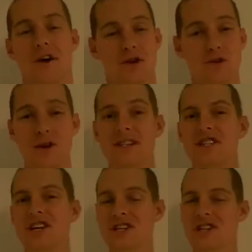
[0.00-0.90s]

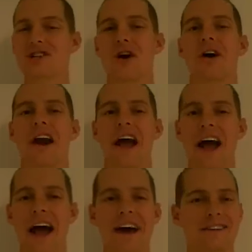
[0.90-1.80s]
Transitions are an
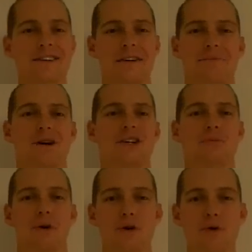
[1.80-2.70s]
excellent
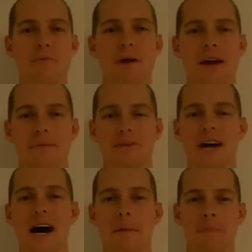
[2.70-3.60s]
place where you can make up
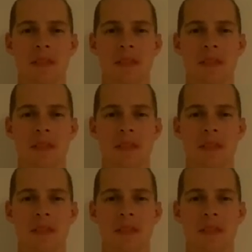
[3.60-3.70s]
time.